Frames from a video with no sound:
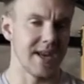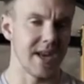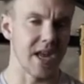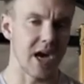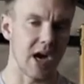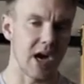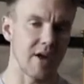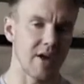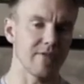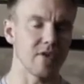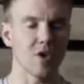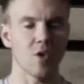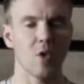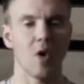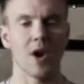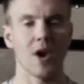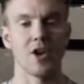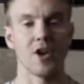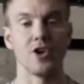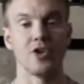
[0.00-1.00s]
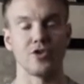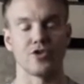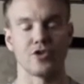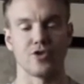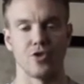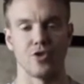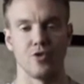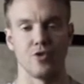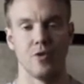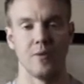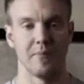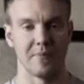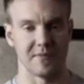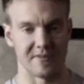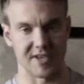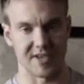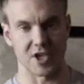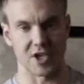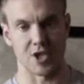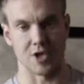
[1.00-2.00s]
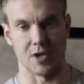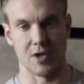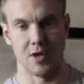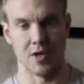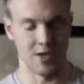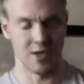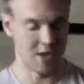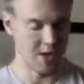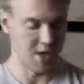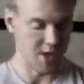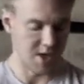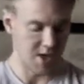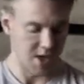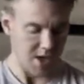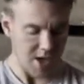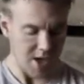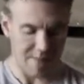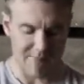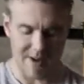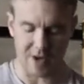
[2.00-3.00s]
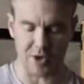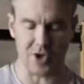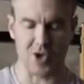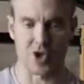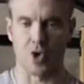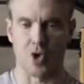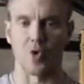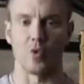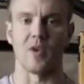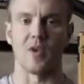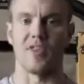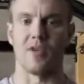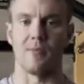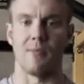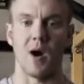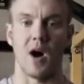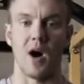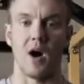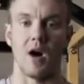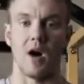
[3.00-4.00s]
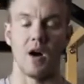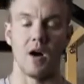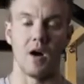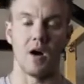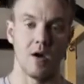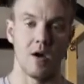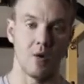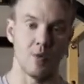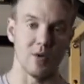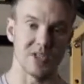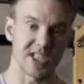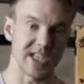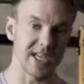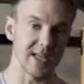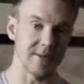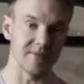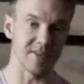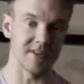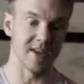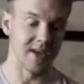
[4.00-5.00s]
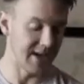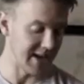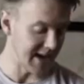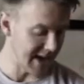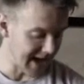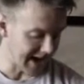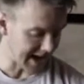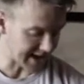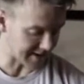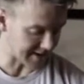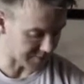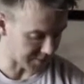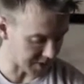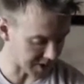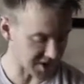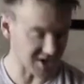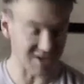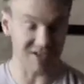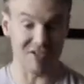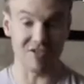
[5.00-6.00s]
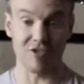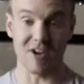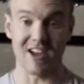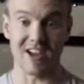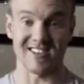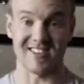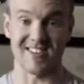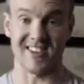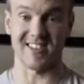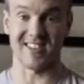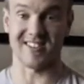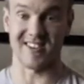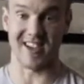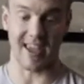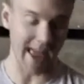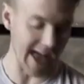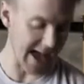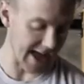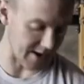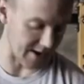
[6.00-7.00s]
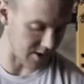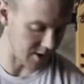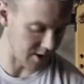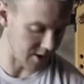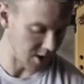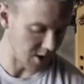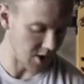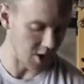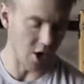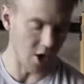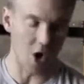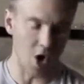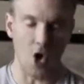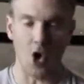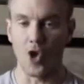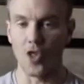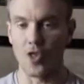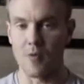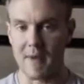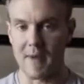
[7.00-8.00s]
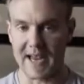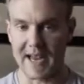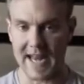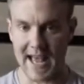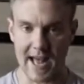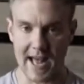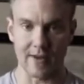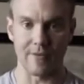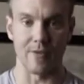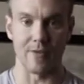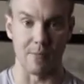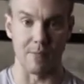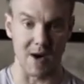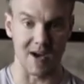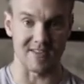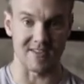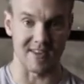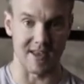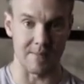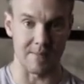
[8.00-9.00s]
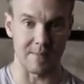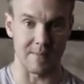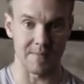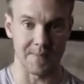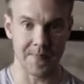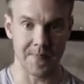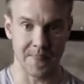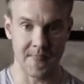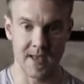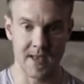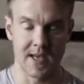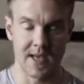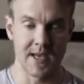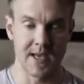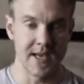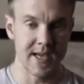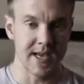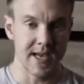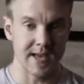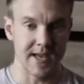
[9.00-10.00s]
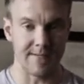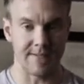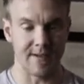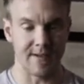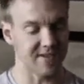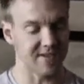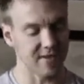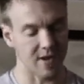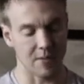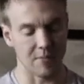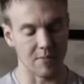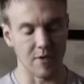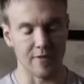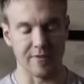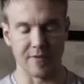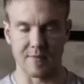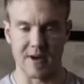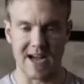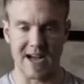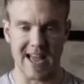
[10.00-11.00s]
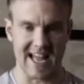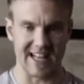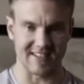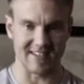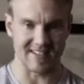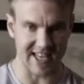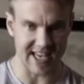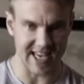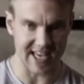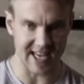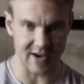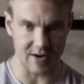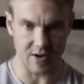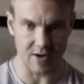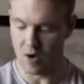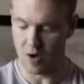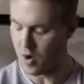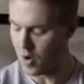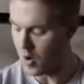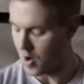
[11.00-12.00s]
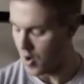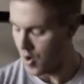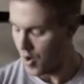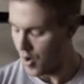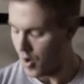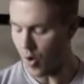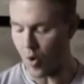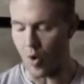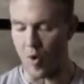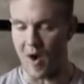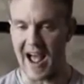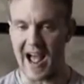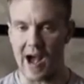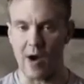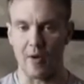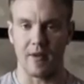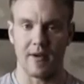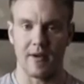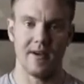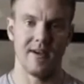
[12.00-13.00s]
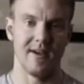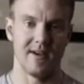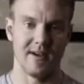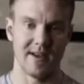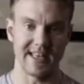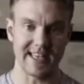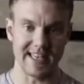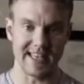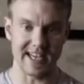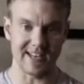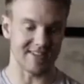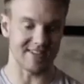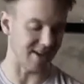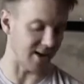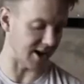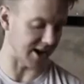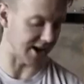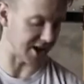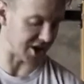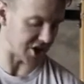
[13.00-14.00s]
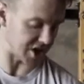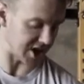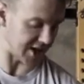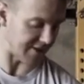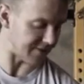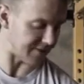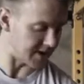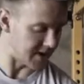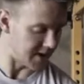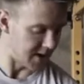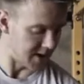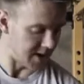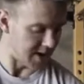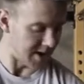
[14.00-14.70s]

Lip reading: Now I've got quite a neutral position, about shoulder width apart, which keeps as much stress as I can on the main head of the bicep. If I start moving my hands in or out, yes, I'm gonna shift